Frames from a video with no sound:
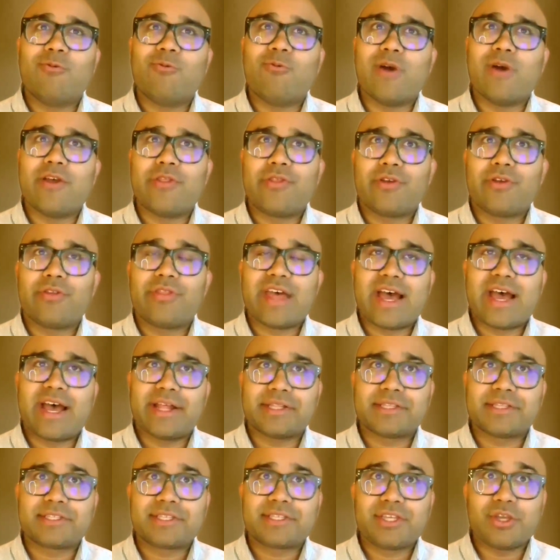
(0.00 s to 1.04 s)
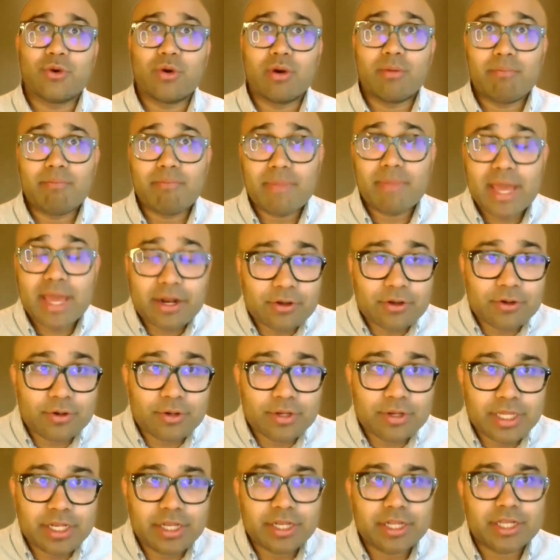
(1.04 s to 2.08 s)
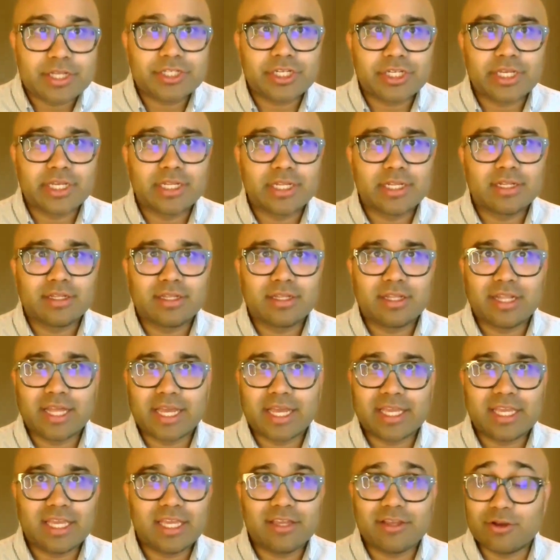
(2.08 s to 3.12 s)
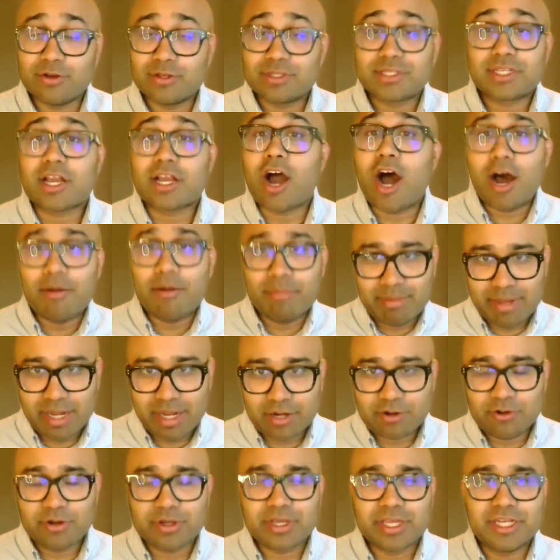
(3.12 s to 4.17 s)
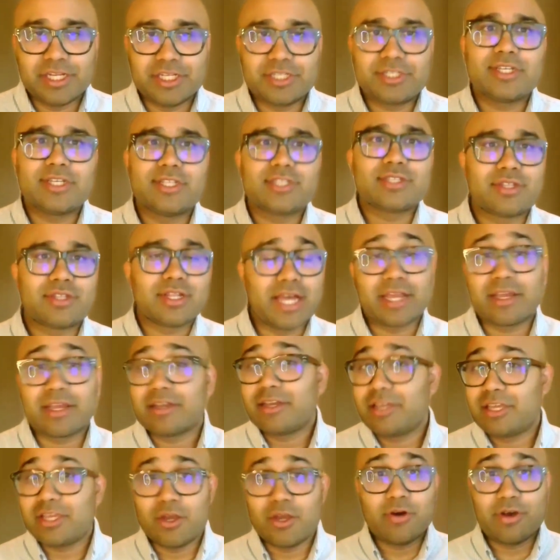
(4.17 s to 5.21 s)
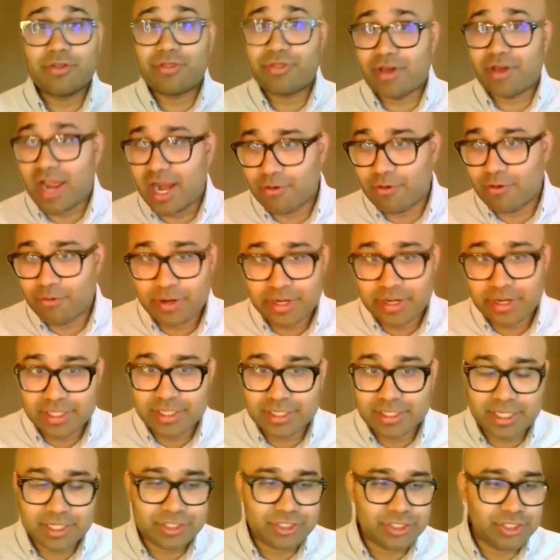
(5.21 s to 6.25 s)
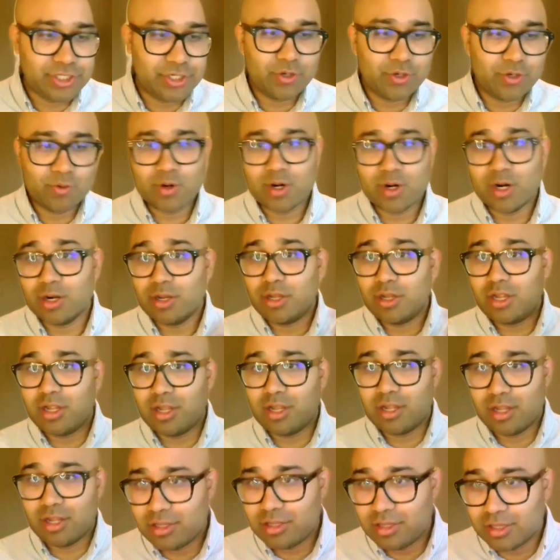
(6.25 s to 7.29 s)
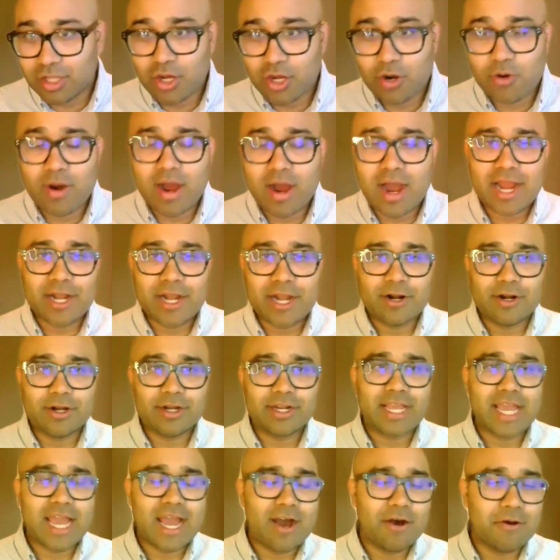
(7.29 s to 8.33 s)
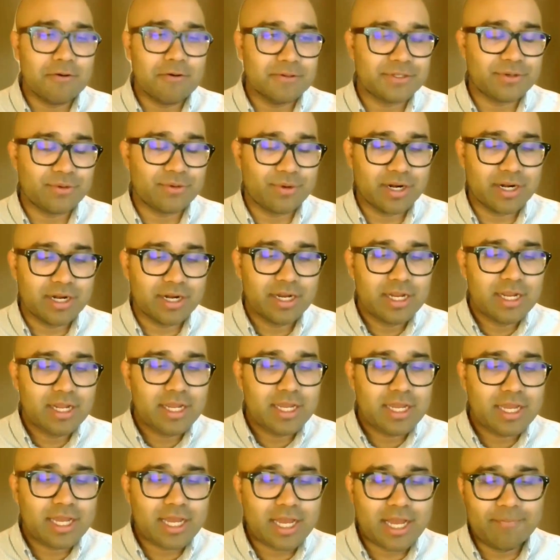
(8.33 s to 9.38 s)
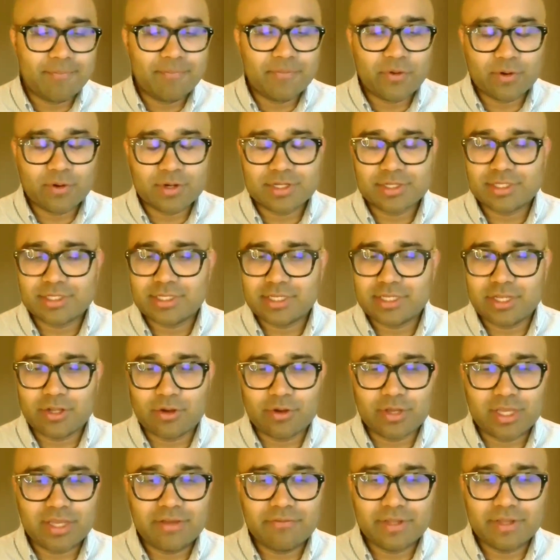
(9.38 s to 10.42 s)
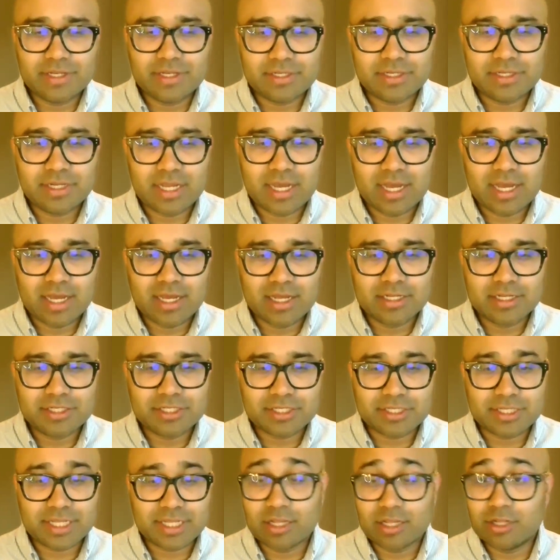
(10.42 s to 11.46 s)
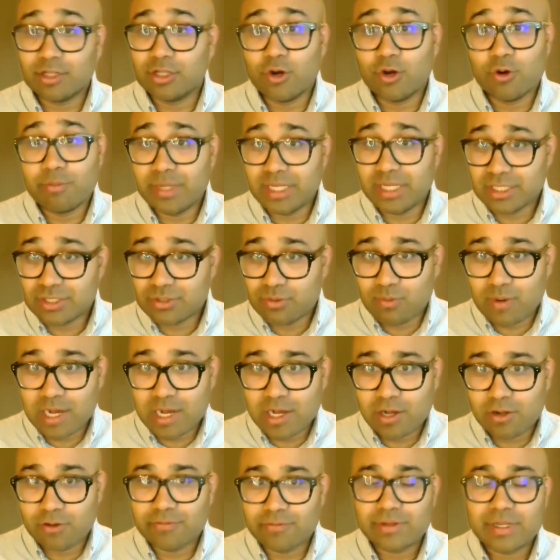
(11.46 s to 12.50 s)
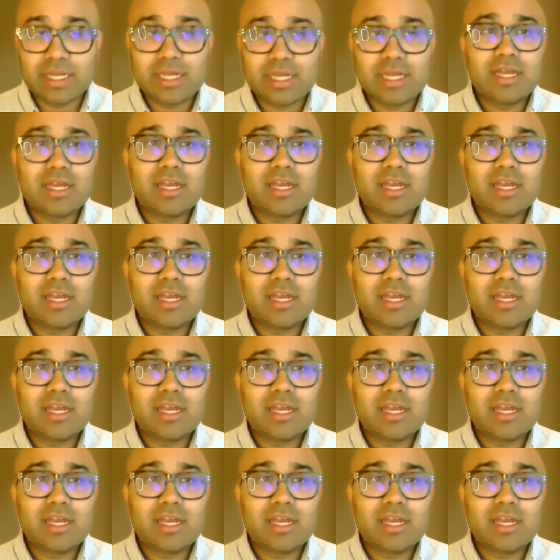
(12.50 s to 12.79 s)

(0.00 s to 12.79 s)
Whether that's a medical condition, like it's common medical conditions like thyroid issue, or low iron count, or just even just like a low B12.